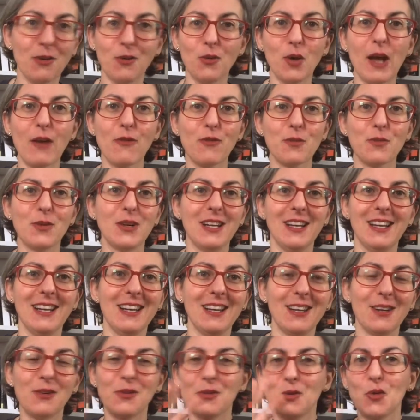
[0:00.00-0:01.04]

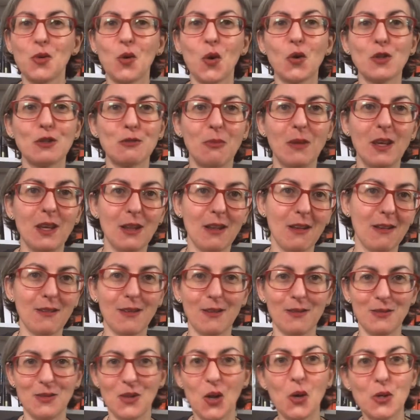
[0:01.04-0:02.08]
everybody who knows me
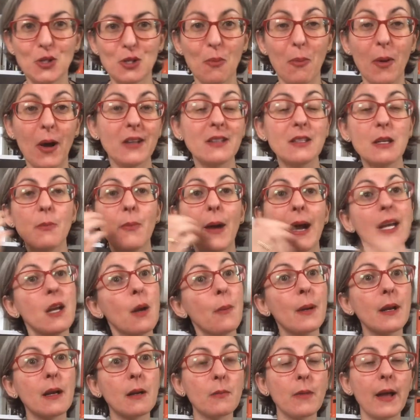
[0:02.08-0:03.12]
knows about it by now,
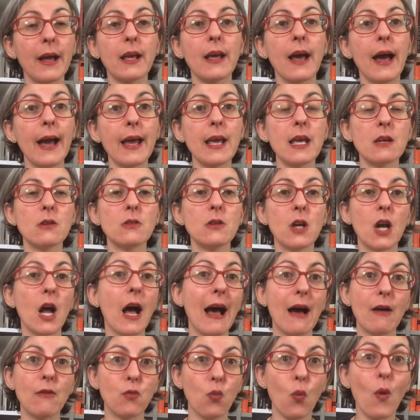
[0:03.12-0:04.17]
but I'm like, I cannot
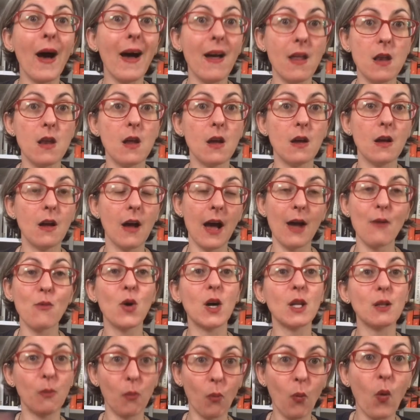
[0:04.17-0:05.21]
have one. I
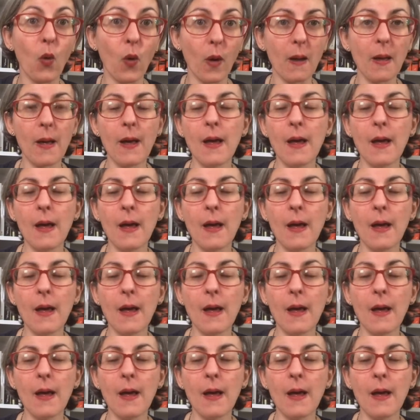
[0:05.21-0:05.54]
want more.